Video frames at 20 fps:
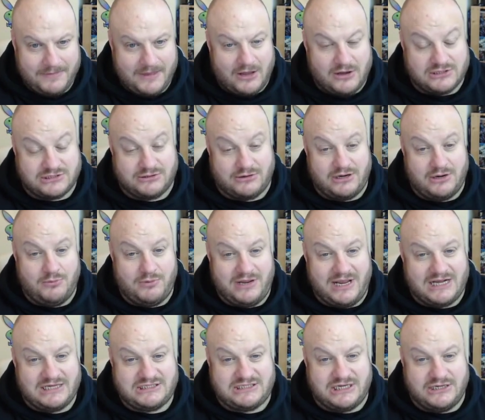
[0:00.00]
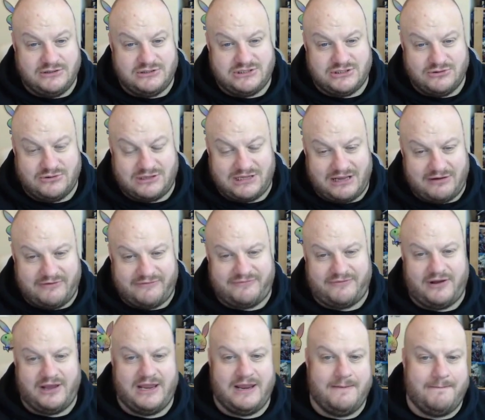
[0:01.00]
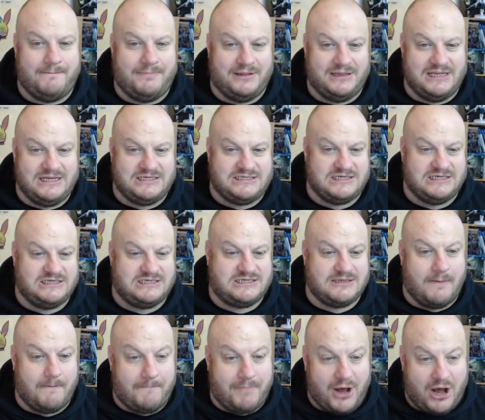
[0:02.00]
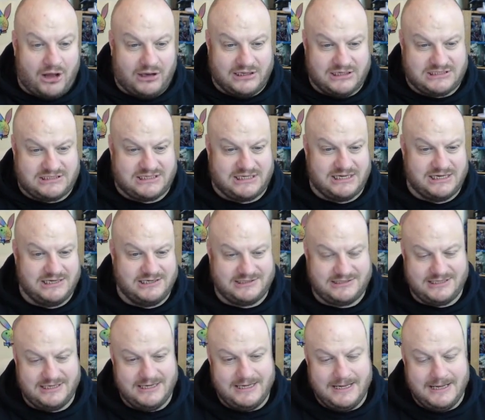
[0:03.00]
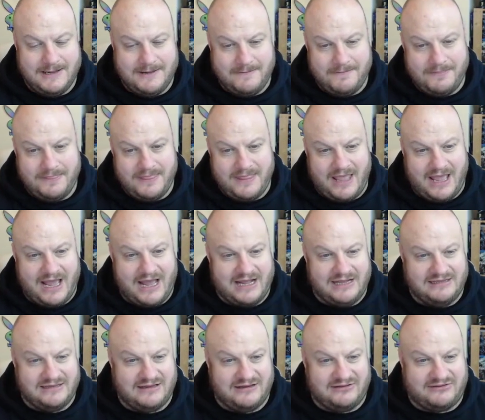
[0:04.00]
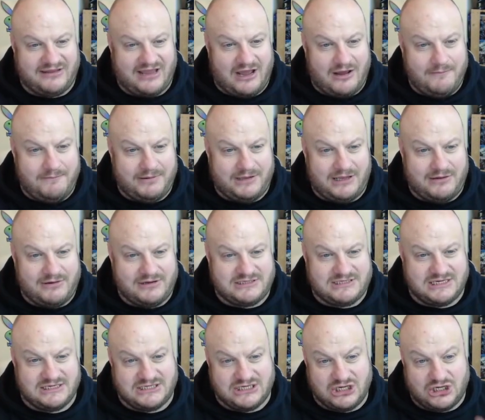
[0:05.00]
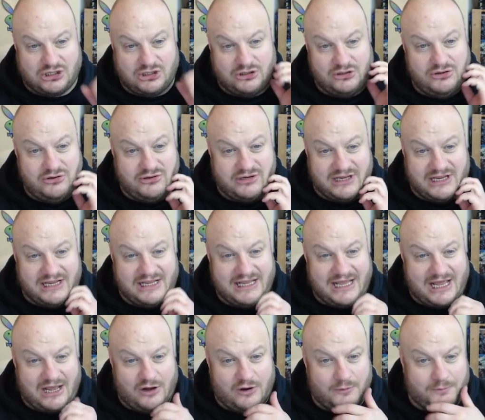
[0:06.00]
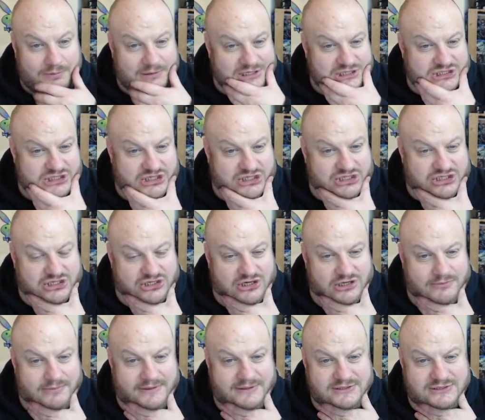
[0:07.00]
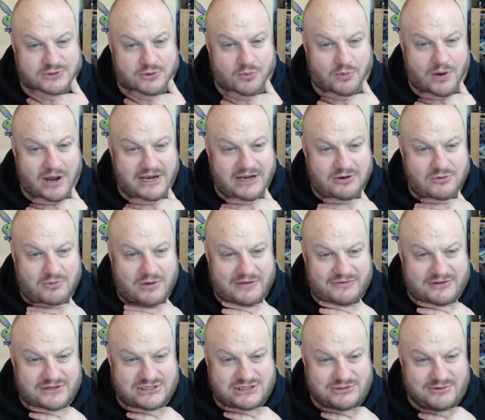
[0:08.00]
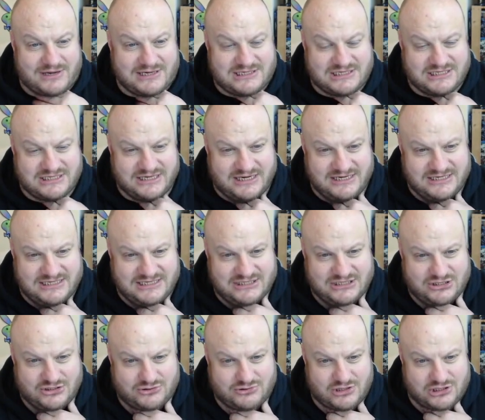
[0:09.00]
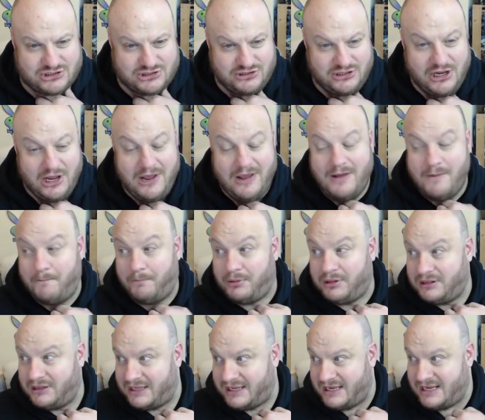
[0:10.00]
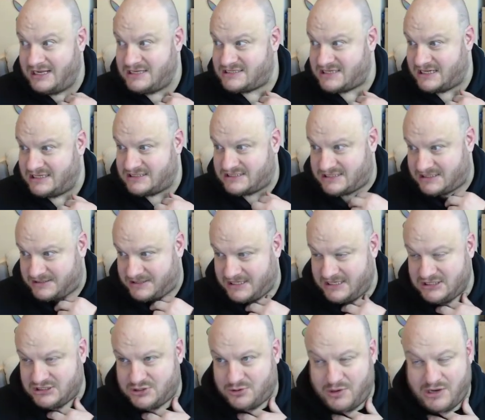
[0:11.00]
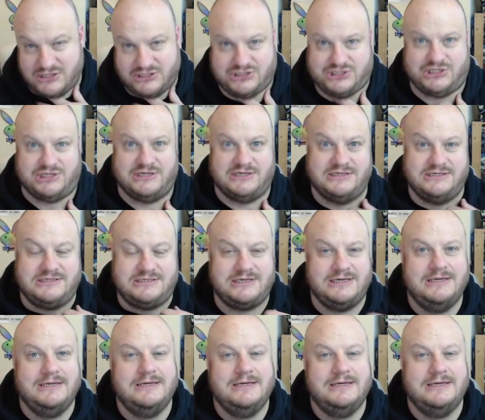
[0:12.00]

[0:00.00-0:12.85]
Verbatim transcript: oh, sorry, we ask you to clarify Blizzard's policies. And down below it says, including how Blizzard determines when and whether to exercise its discretion. Please answer these questions.